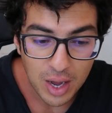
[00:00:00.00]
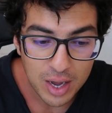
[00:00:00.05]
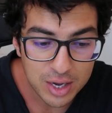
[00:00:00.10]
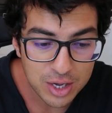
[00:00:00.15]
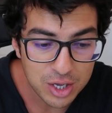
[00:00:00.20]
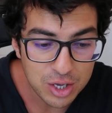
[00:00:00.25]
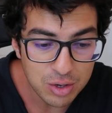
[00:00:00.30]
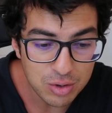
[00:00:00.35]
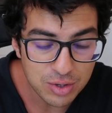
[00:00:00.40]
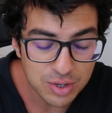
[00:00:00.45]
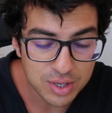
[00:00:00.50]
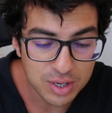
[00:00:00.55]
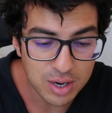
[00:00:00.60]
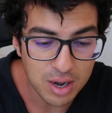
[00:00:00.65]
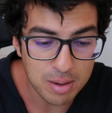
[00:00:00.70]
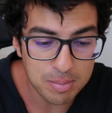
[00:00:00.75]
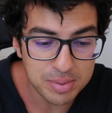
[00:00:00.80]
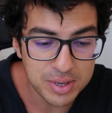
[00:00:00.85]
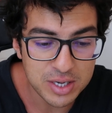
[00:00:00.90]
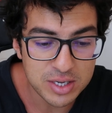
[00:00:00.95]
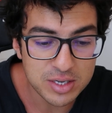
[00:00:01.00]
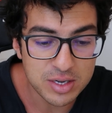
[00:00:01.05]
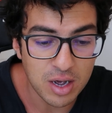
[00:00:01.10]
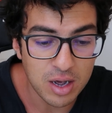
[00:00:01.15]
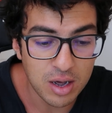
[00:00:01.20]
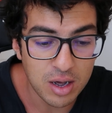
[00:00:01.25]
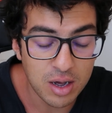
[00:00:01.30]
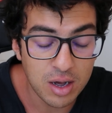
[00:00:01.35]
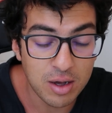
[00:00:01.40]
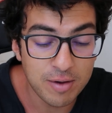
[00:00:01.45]
accused the companies
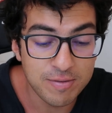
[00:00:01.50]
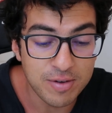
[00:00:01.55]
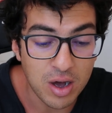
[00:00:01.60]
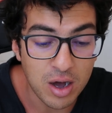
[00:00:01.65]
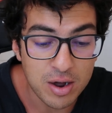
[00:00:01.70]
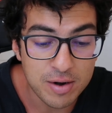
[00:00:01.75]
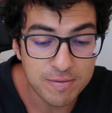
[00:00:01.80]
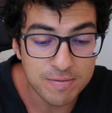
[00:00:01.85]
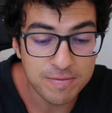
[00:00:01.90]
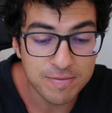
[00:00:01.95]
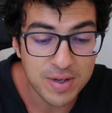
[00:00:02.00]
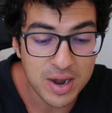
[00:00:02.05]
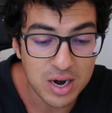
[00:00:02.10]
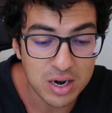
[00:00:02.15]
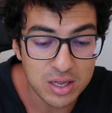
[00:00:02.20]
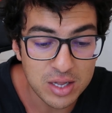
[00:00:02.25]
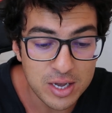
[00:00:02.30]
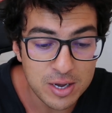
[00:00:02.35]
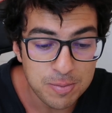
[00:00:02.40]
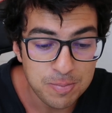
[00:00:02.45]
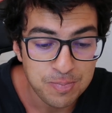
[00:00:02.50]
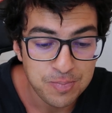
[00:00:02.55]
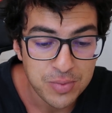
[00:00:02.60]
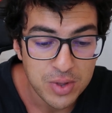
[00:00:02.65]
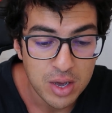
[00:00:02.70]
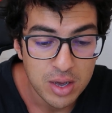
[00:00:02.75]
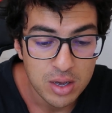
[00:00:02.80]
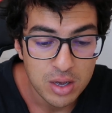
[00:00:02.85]
of unfairly